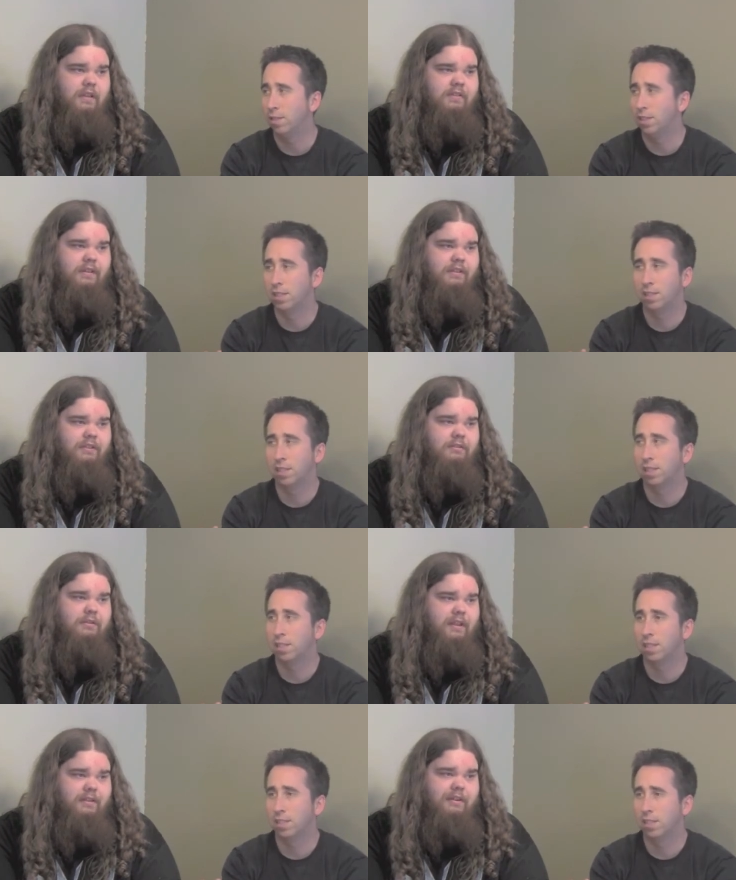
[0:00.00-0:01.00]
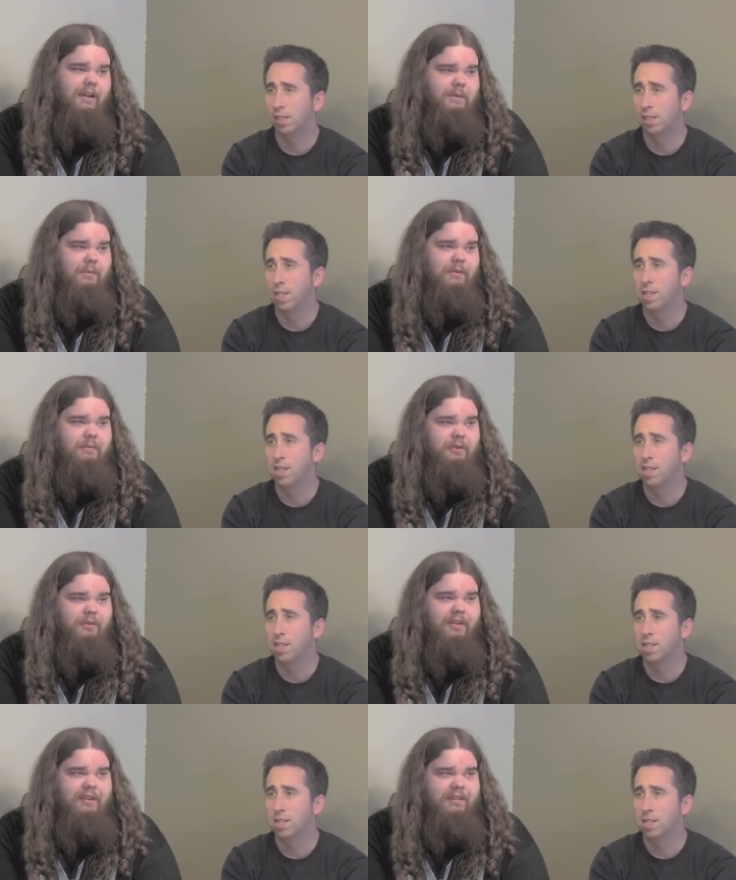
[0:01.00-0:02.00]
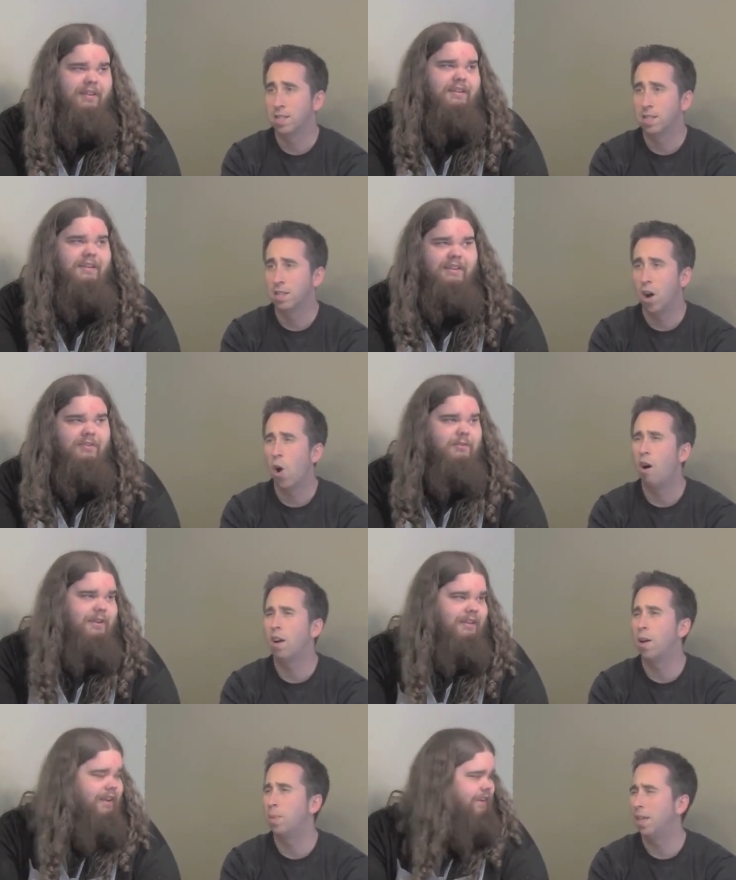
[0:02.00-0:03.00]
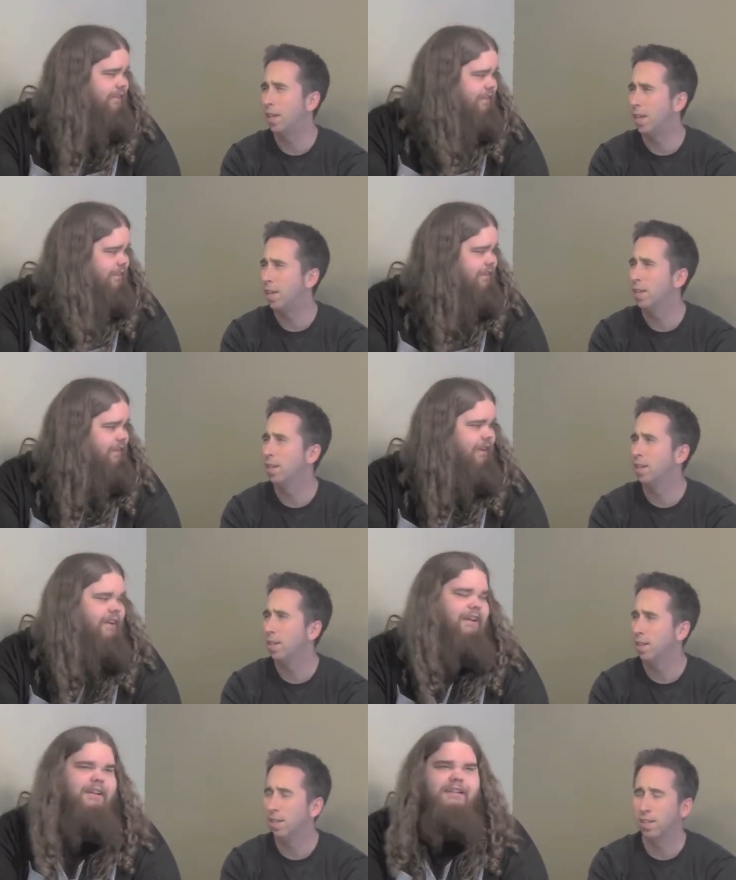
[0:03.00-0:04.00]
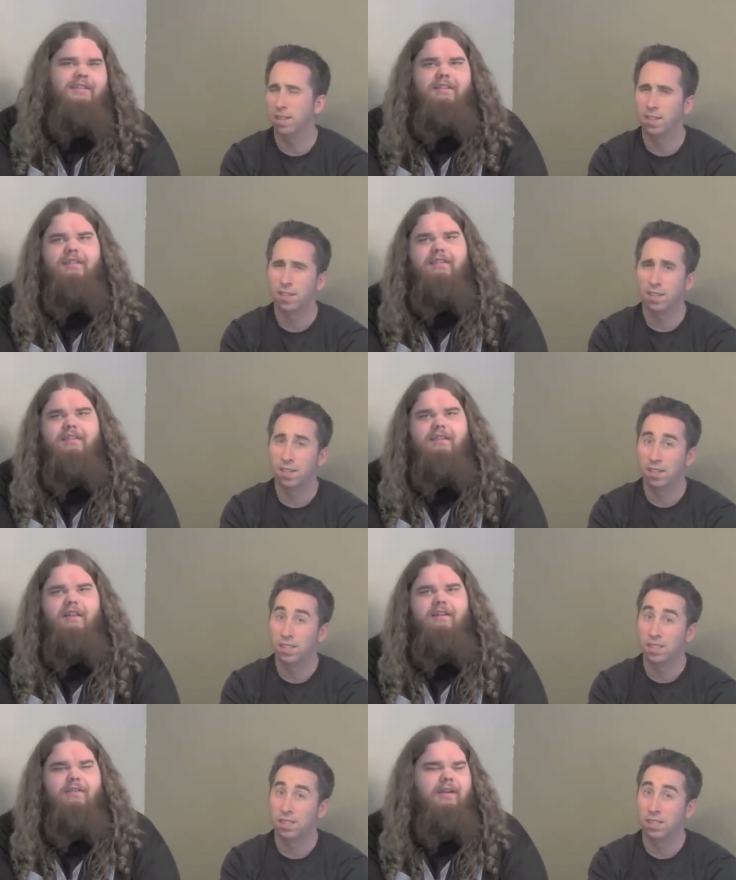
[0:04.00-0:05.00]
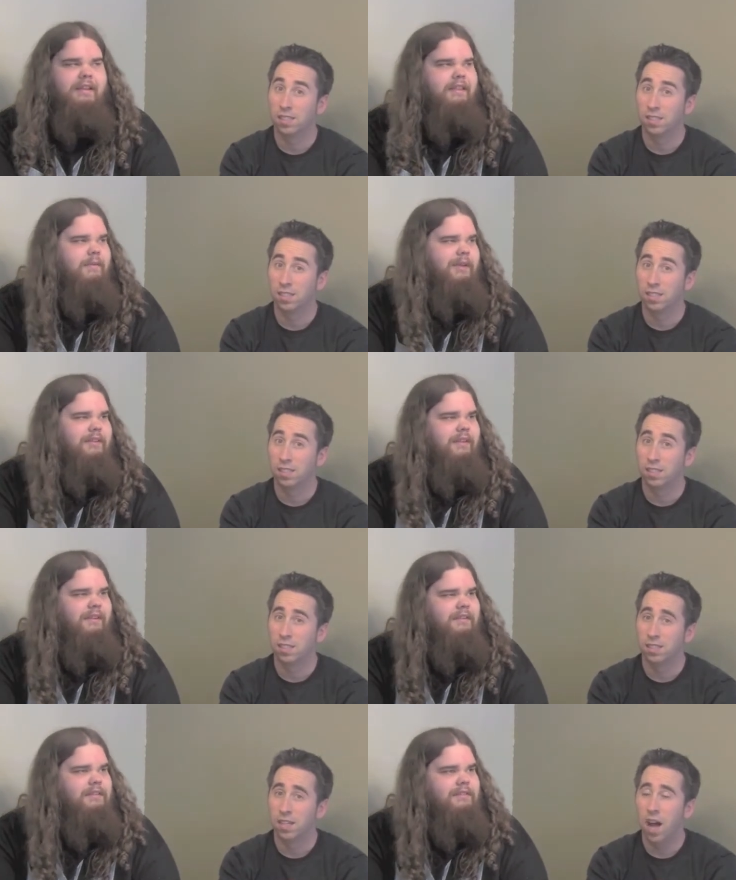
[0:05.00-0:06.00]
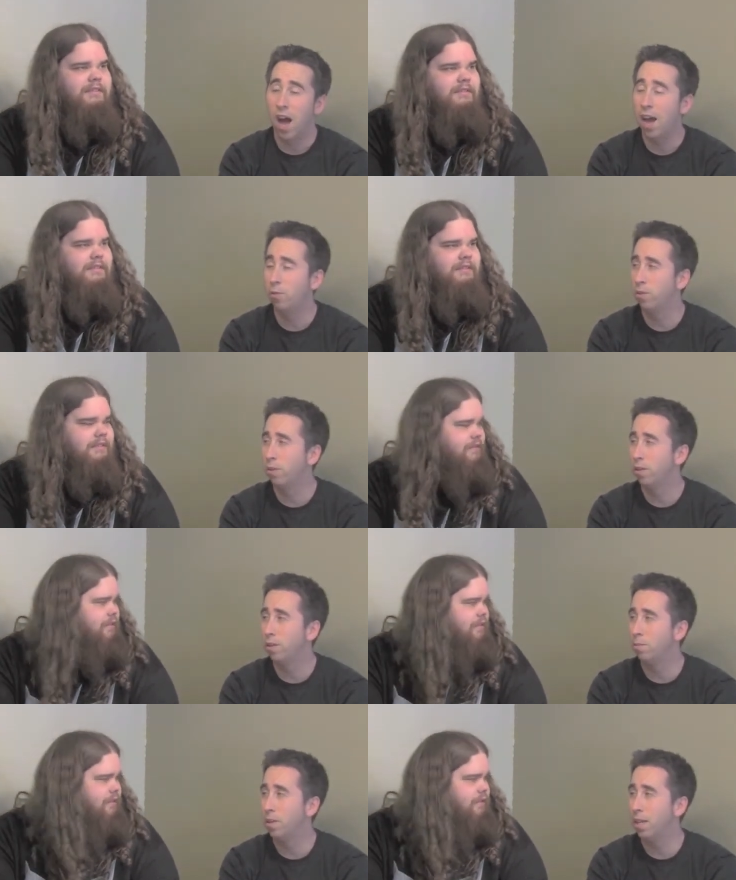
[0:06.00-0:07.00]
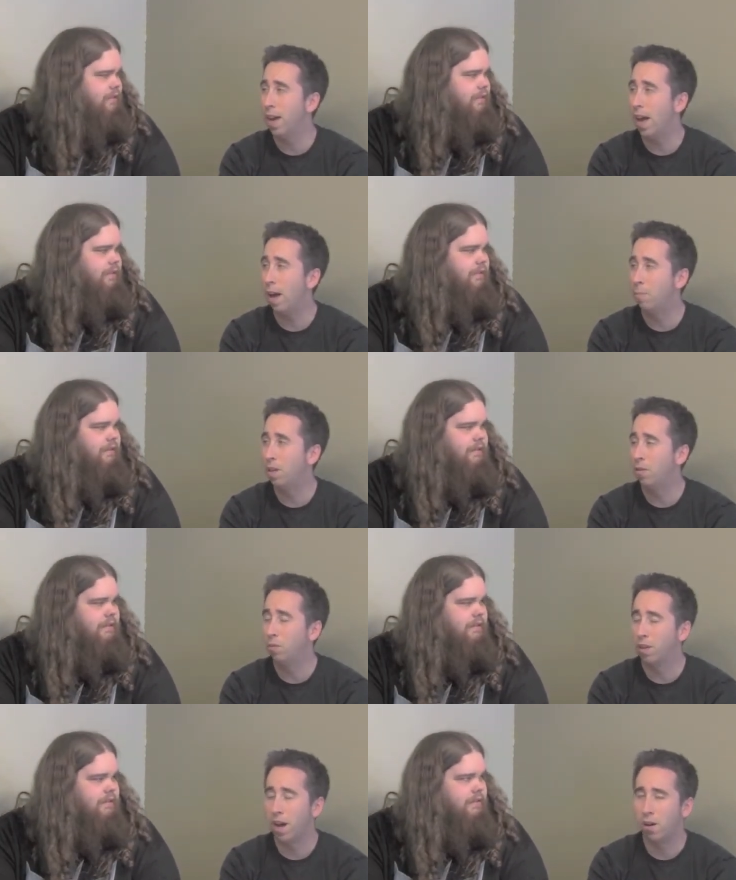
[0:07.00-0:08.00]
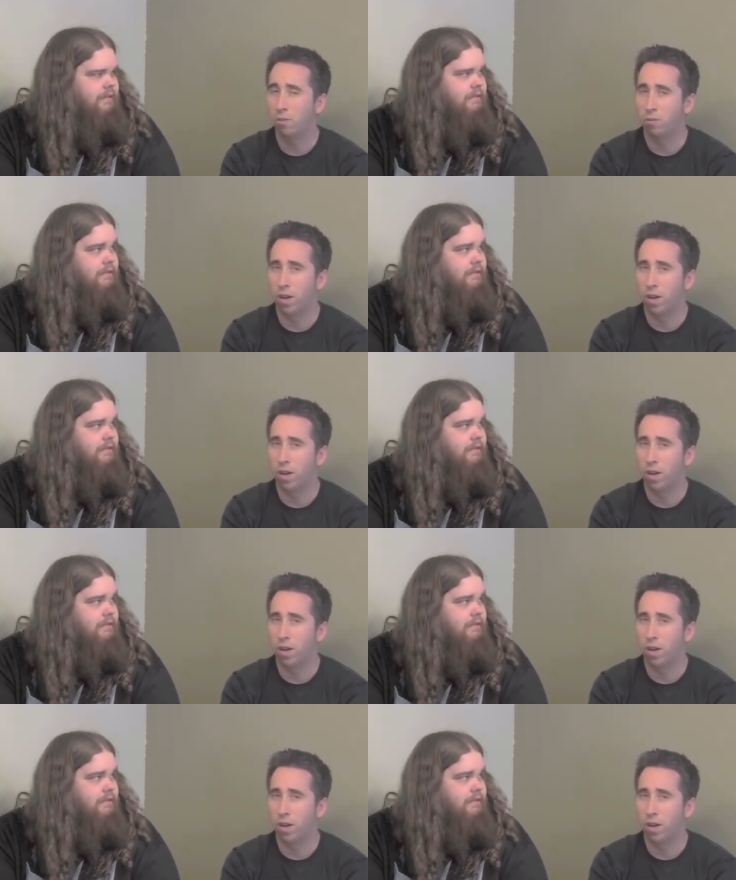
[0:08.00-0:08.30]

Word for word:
Speaker 1: They started to do another comic book movie, and then
Speaker 2: another Green Lantern. Yeah. I don't know anything about that. I would be happy without